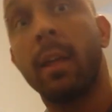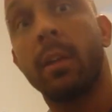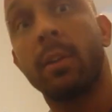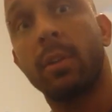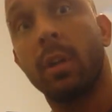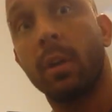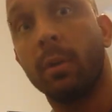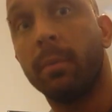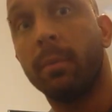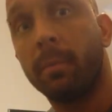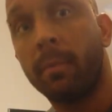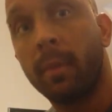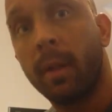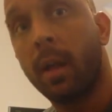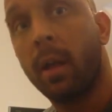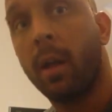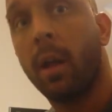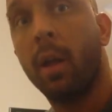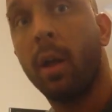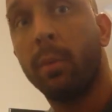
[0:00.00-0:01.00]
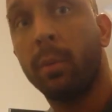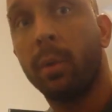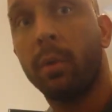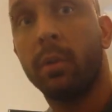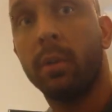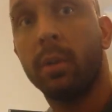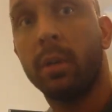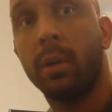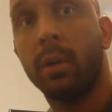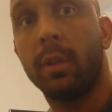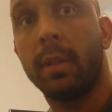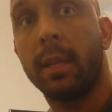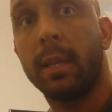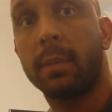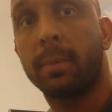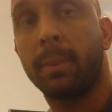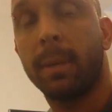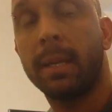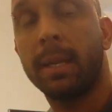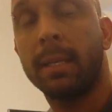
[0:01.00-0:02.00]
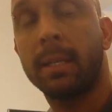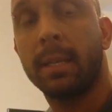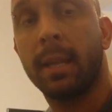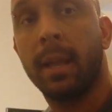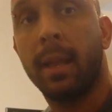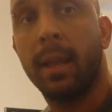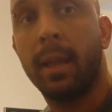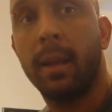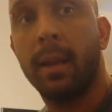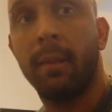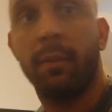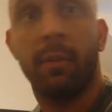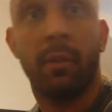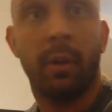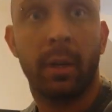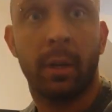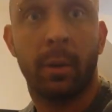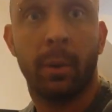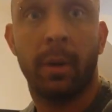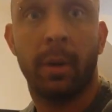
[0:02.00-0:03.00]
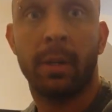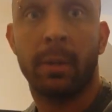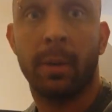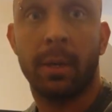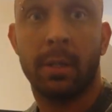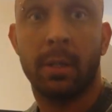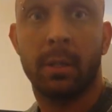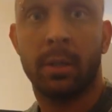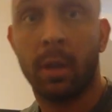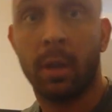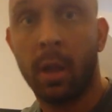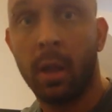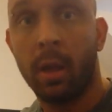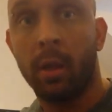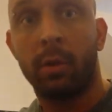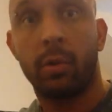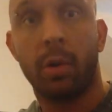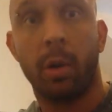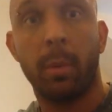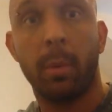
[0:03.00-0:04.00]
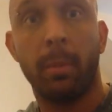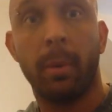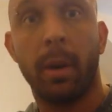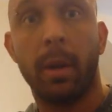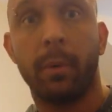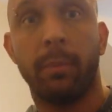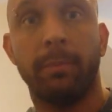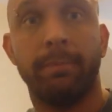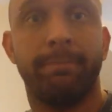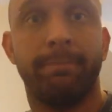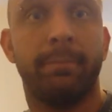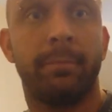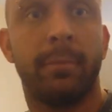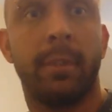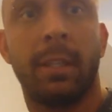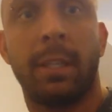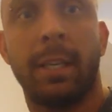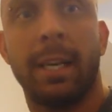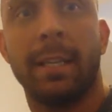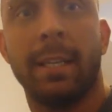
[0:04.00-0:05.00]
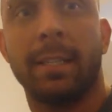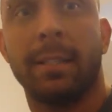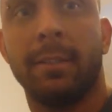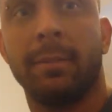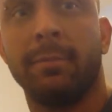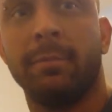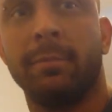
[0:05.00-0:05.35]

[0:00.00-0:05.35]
So I hope you enjoyed this piece, and if you've got any queries, questions, drop them below. Cheers.